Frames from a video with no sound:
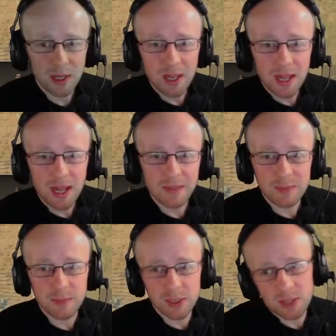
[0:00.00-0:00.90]
And
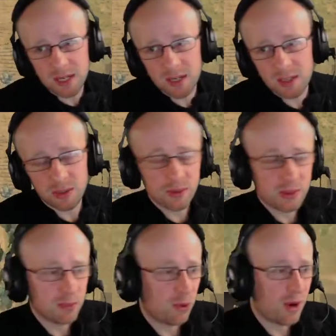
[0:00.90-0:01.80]
there's me trying to do
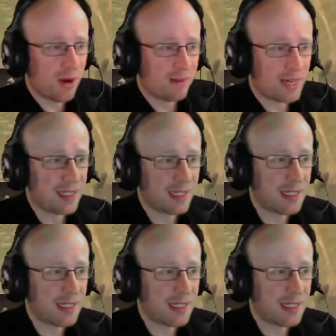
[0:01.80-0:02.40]
some more harassing